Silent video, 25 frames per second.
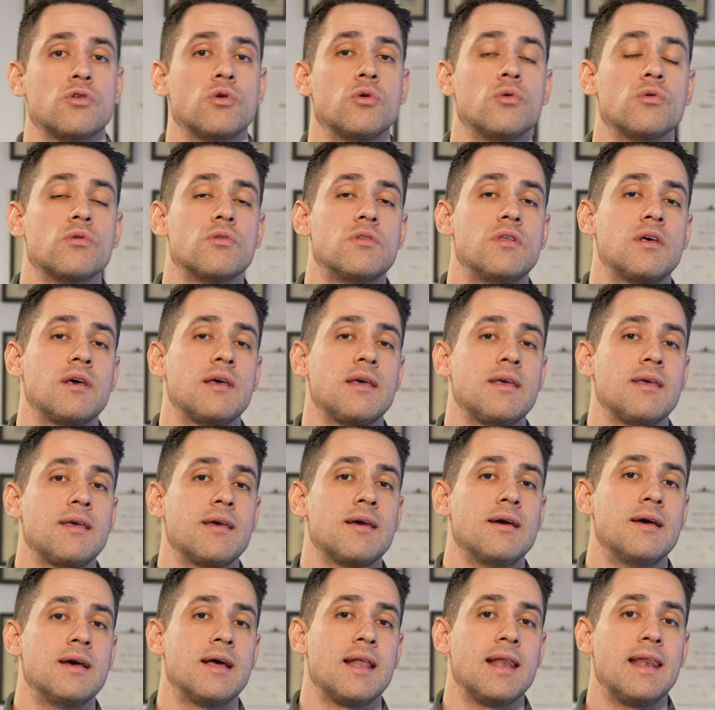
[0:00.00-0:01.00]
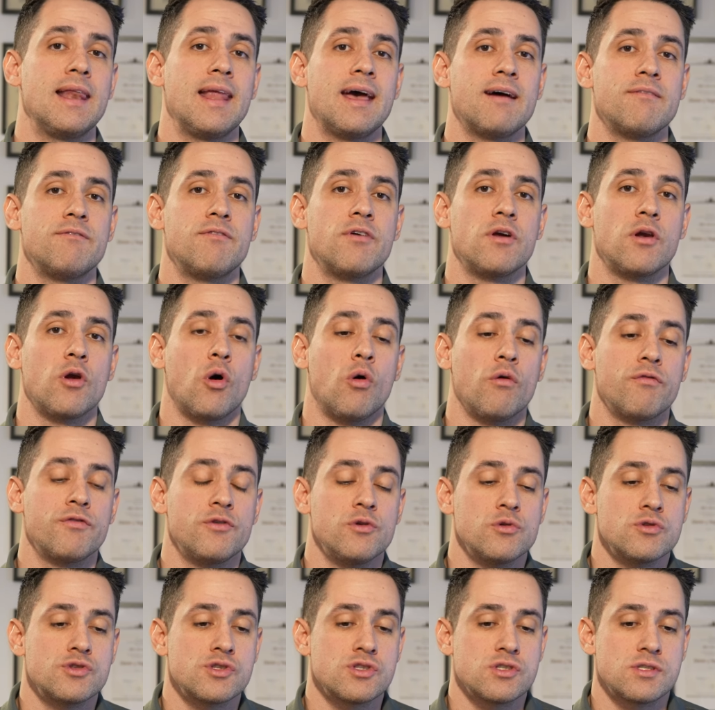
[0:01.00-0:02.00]
to the level of
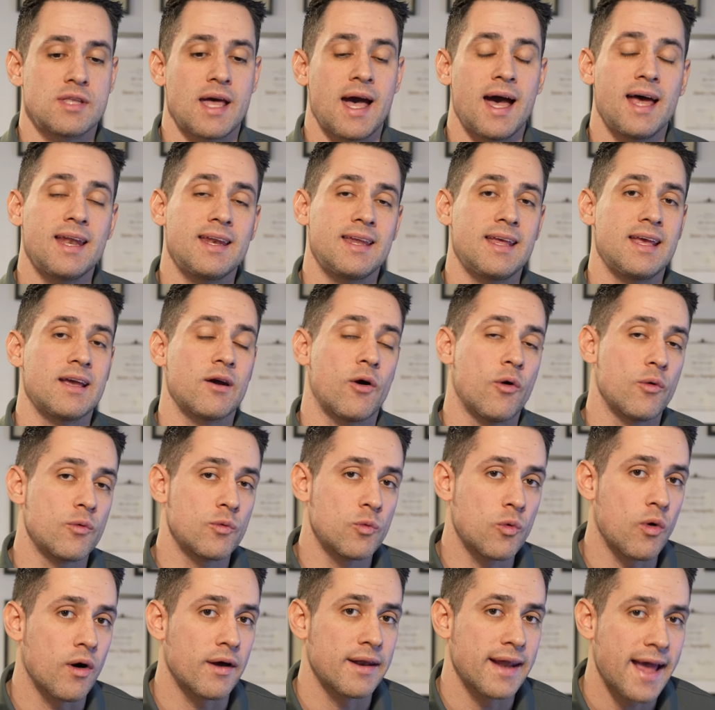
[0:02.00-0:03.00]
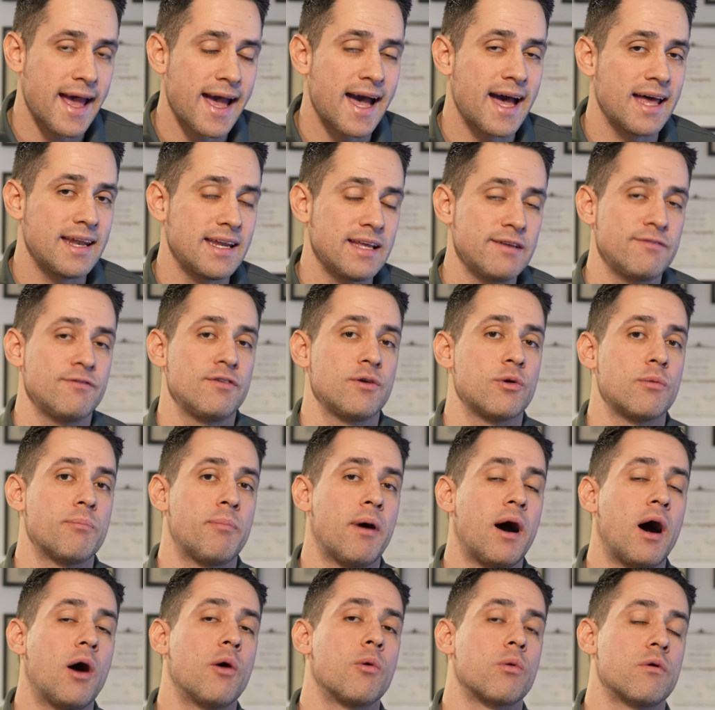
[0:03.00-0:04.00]
you standing on one hand if you're
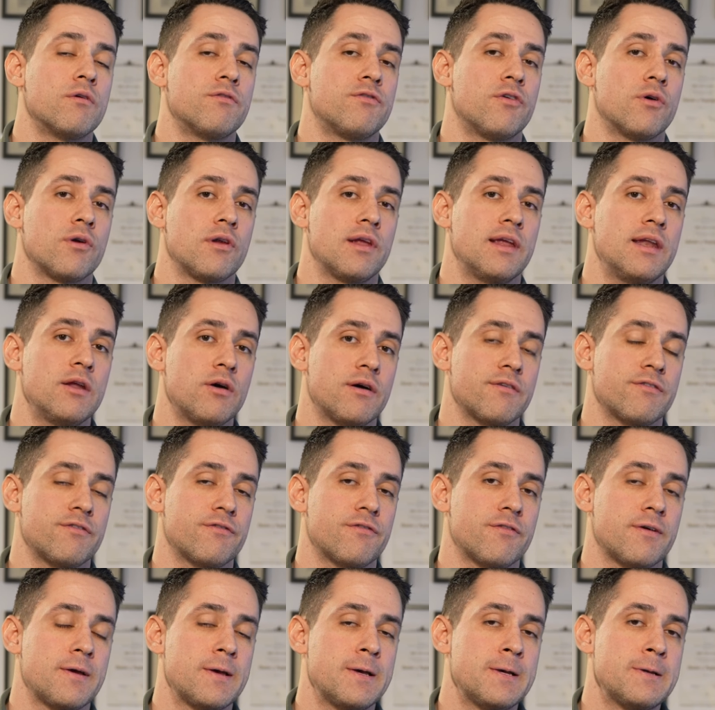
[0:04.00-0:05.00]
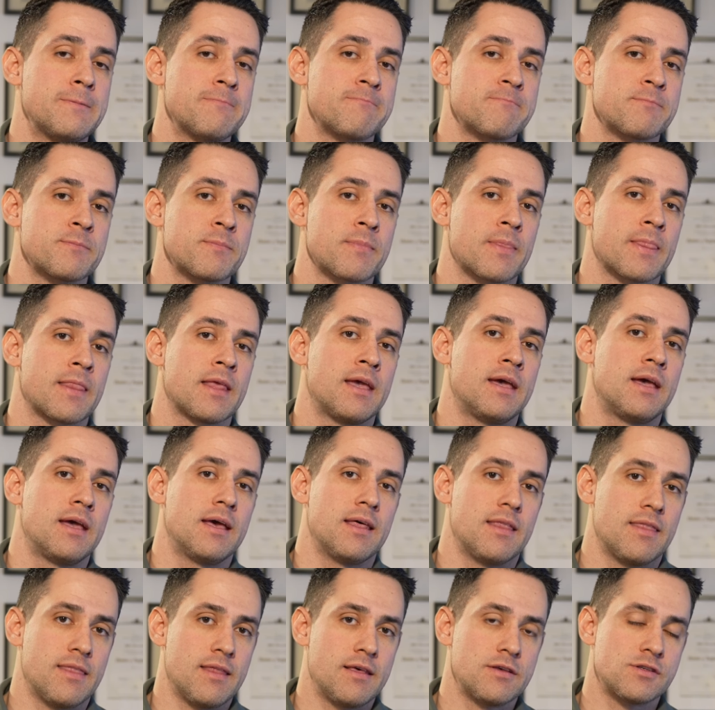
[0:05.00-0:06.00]
powerful enough.
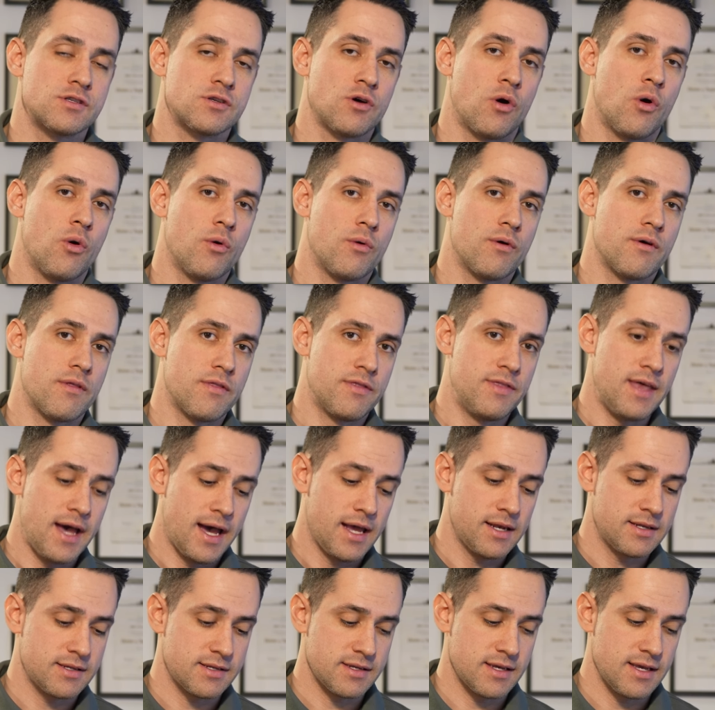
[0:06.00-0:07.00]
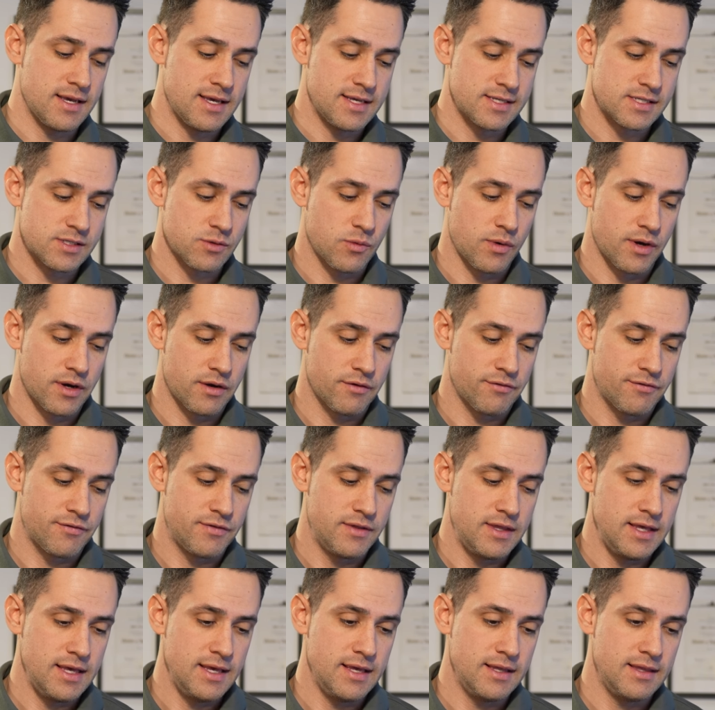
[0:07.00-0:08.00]
So that is one of
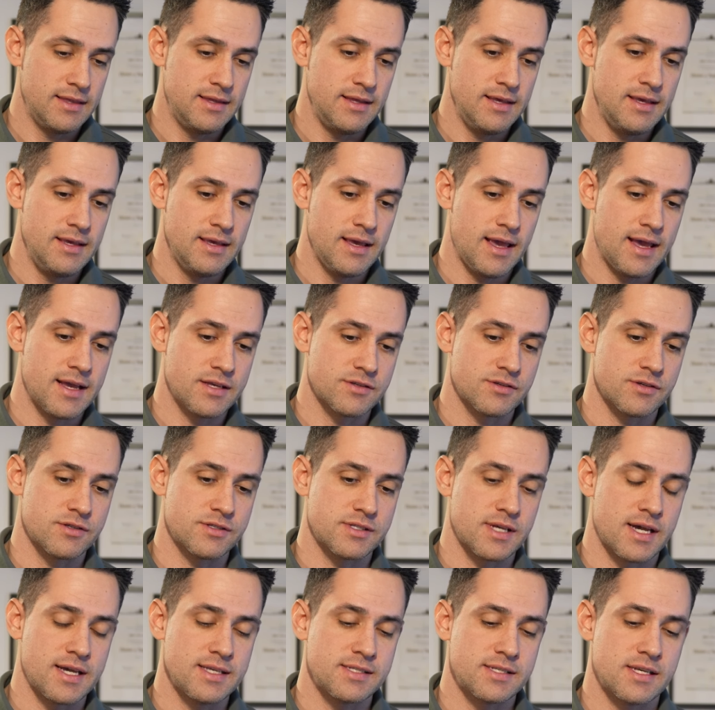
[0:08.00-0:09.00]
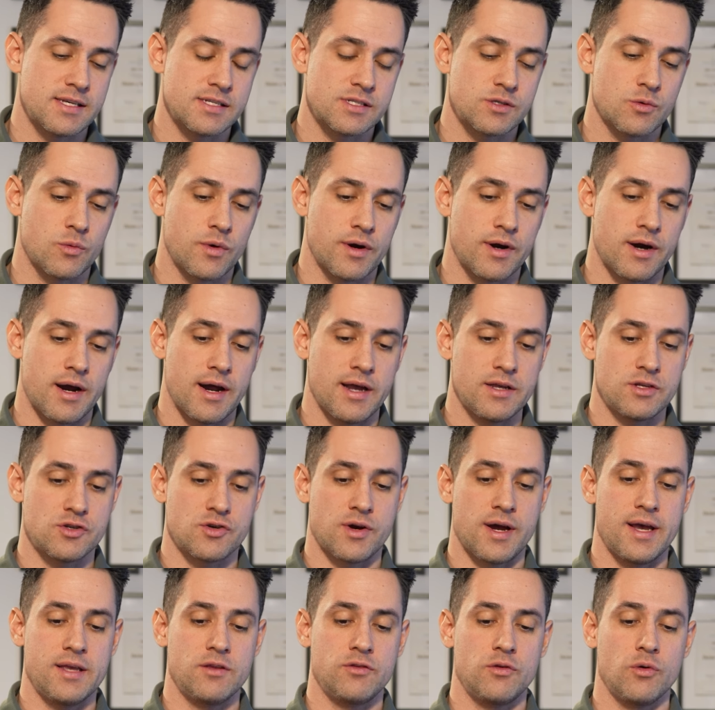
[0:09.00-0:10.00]
the, the exercises where I
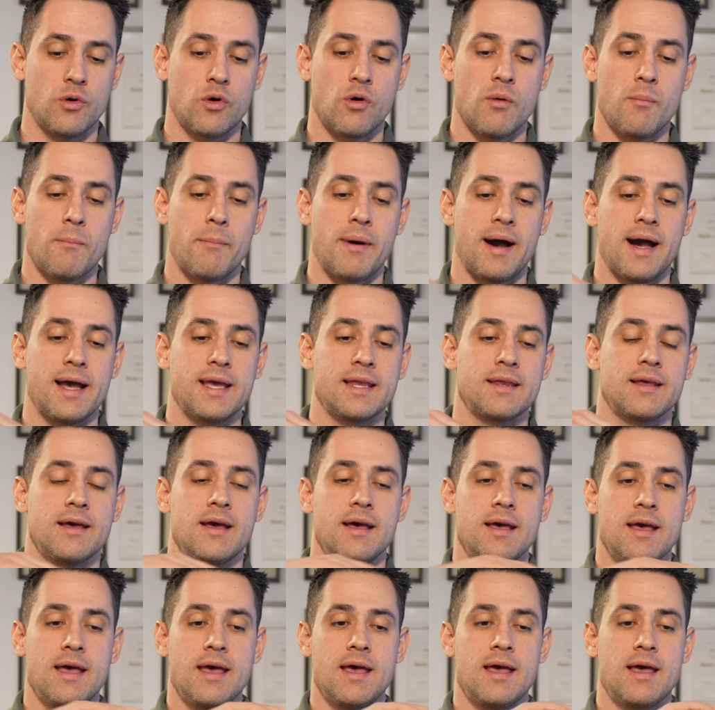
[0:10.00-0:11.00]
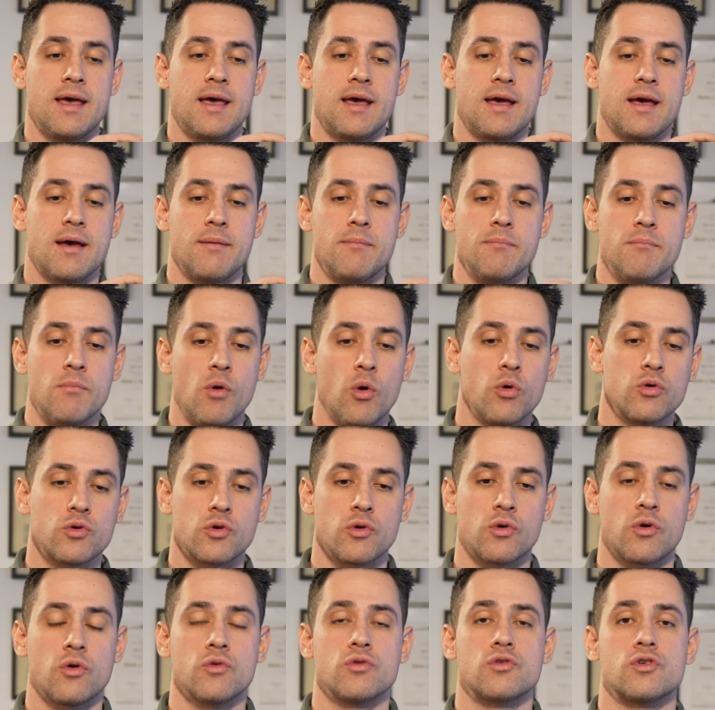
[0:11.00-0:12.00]
try to combine uh,
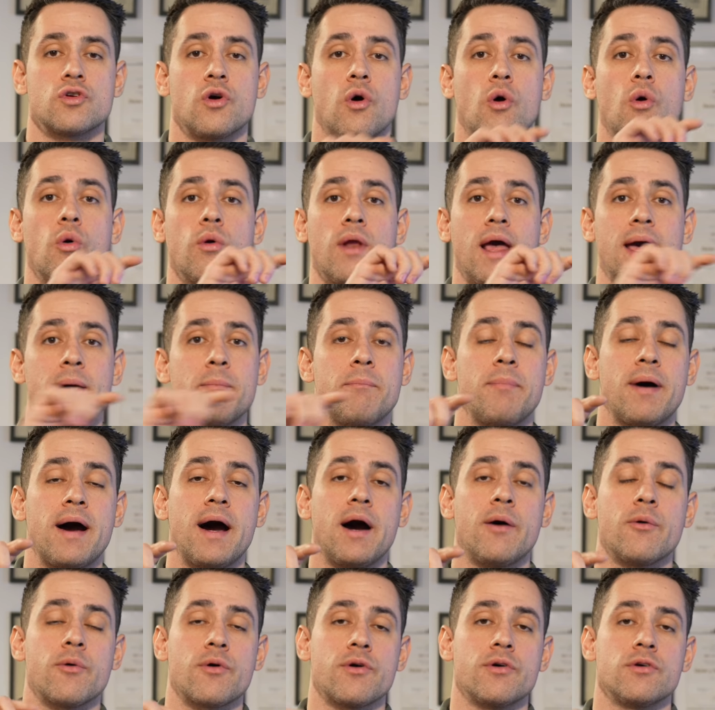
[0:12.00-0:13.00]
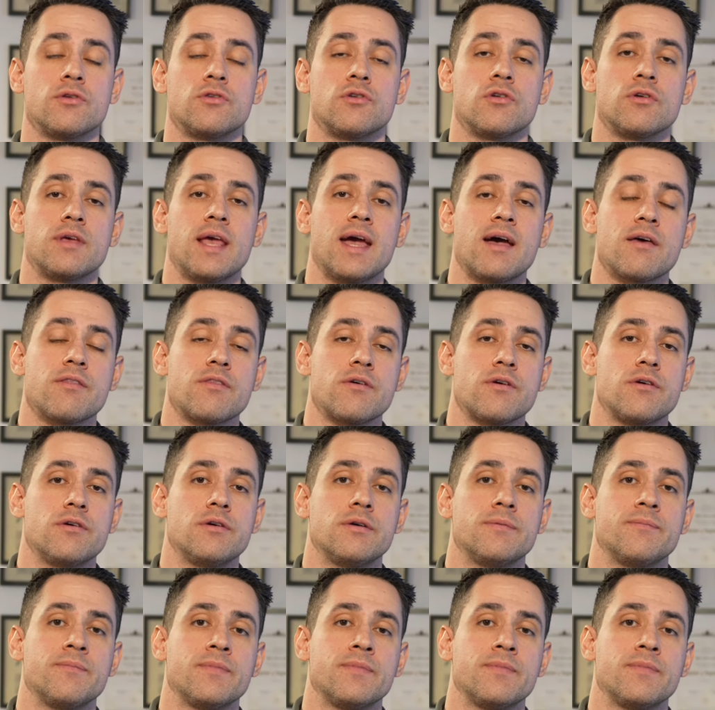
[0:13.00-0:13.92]
motor control and power together.